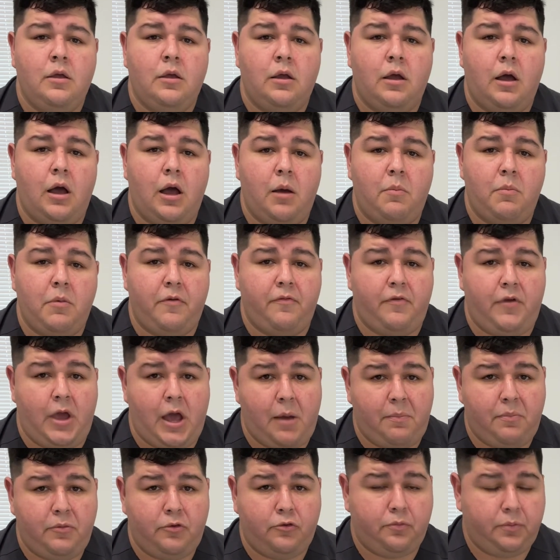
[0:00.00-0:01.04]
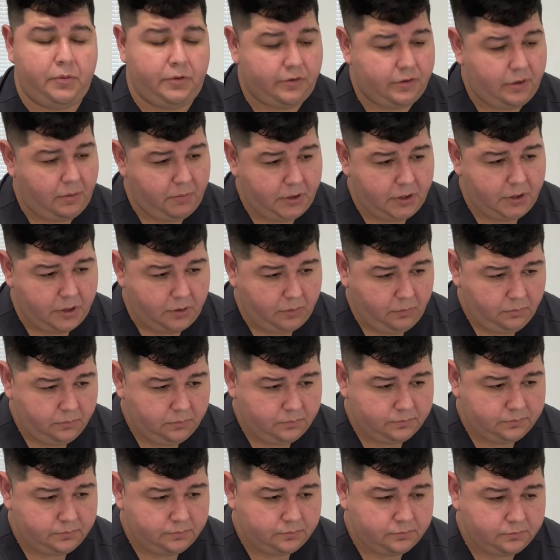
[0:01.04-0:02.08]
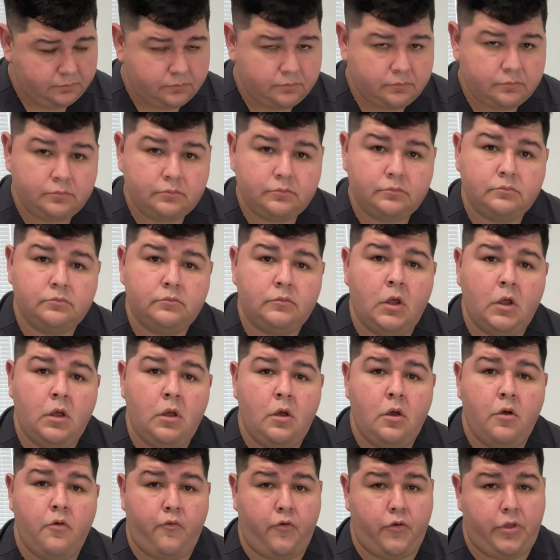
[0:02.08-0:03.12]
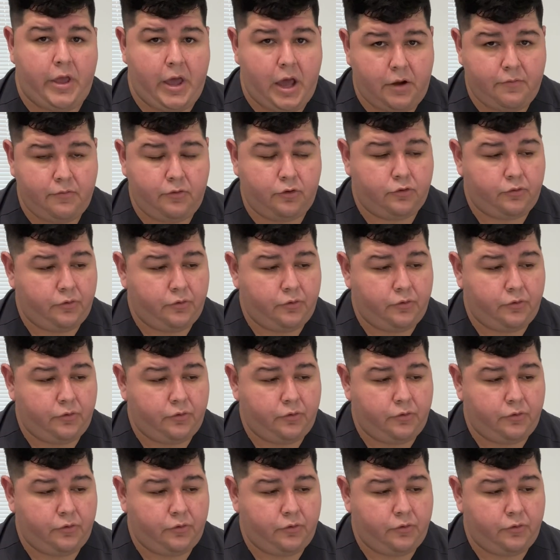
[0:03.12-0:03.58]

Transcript: If it happens, please let me know. For the adverse